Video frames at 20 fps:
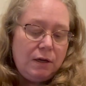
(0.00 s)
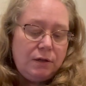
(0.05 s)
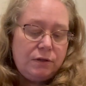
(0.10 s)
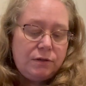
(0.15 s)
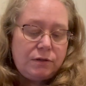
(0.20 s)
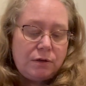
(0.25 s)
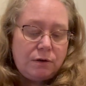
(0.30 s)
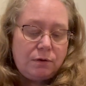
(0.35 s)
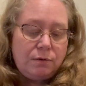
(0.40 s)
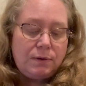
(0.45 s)

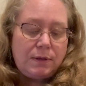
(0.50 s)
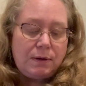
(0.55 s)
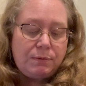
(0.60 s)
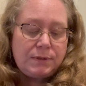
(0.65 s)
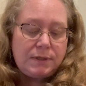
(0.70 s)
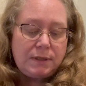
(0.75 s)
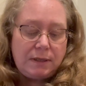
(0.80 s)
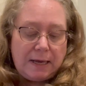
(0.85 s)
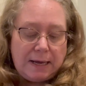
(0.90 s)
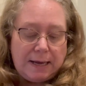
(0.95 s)
So that
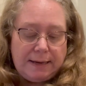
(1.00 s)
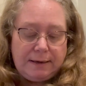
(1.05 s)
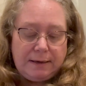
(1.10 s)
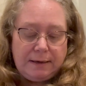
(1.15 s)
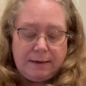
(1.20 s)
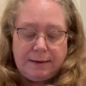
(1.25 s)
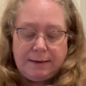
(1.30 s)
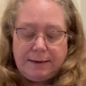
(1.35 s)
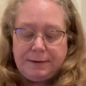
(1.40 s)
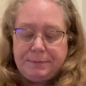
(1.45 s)
was a lot.
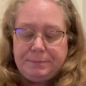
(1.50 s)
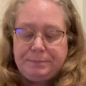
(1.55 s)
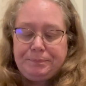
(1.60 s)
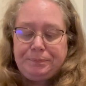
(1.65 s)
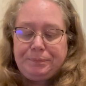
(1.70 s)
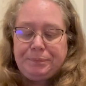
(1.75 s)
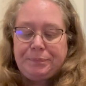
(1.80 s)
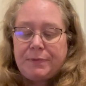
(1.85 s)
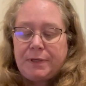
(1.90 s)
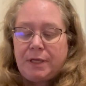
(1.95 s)

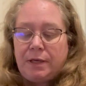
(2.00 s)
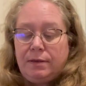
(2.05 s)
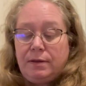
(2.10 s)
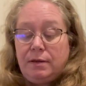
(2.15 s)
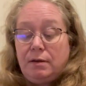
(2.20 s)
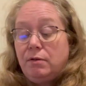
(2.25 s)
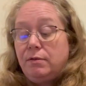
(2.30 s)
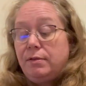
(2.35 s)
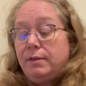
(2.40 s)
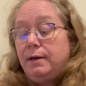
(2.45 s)
Um, the
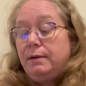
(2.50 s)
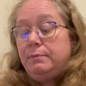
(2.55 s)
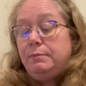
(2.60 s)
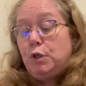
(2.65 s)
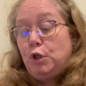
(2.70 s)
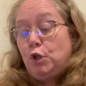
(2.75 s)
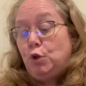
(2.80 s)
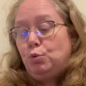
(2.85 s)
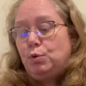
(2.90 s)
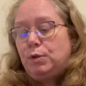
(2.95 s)
yarn that I'm
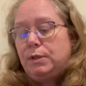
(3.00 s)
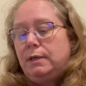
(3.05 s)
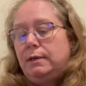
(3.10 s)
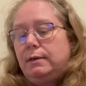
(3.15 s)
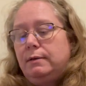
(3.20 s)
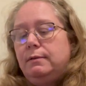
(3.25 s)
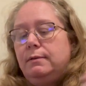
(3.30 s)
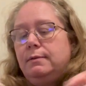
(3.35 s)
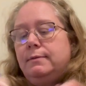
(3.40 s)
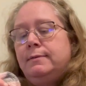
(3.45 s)

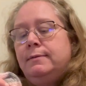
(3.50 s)
using